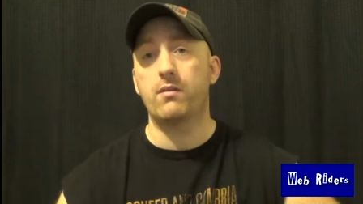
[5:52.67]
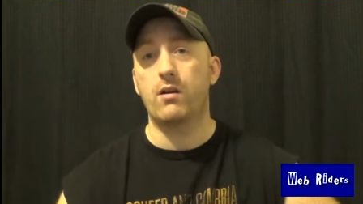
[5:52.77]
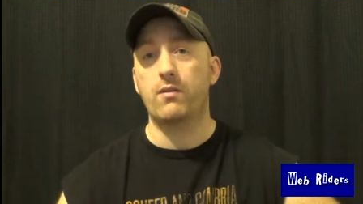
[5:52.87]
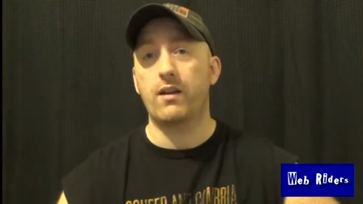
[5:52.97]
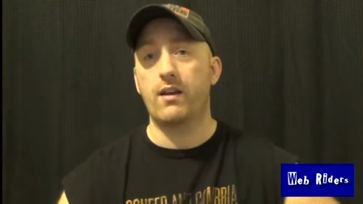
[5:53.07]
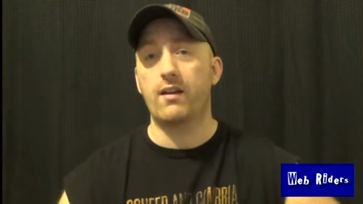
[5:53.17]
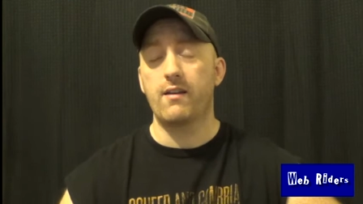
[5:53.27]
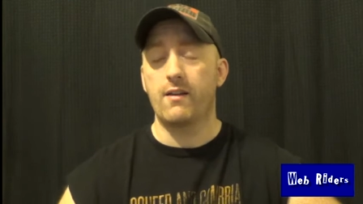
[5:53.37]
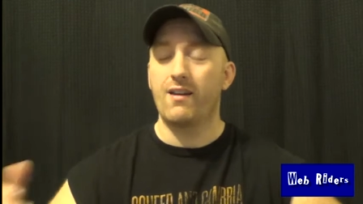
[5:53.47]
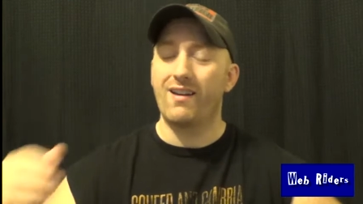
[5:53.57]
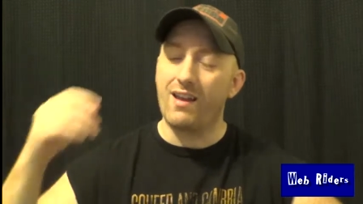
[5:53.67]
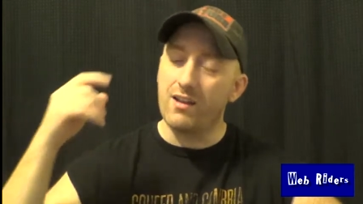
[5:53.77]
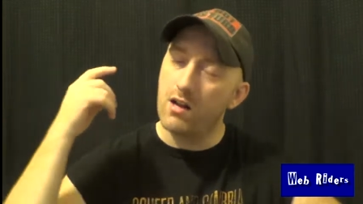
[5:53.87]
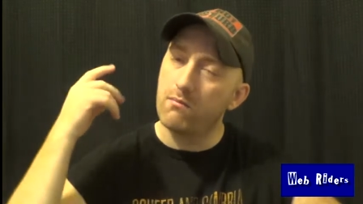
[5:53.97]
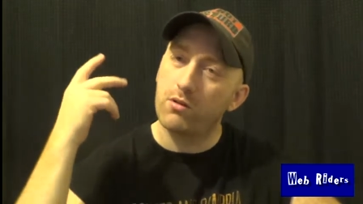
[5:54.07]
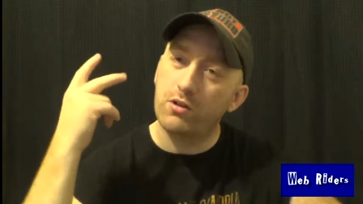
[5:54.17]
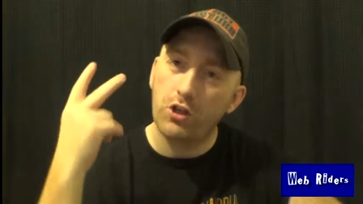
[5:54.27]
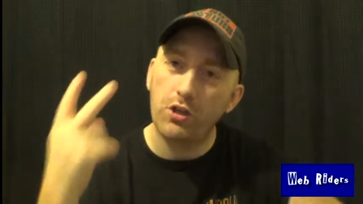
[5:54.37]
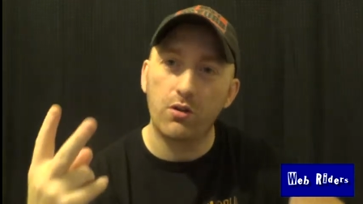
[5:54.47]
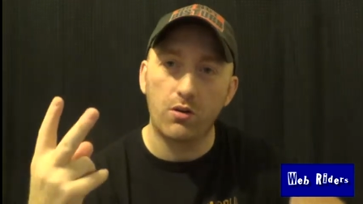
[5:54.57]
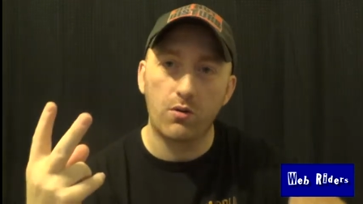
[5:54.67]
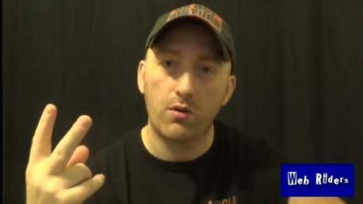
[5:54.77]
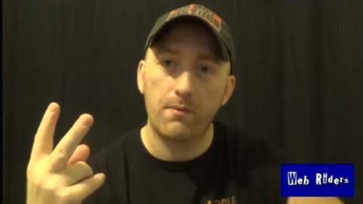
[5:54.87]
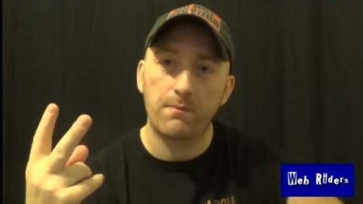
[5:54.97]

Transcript: okay? And number two,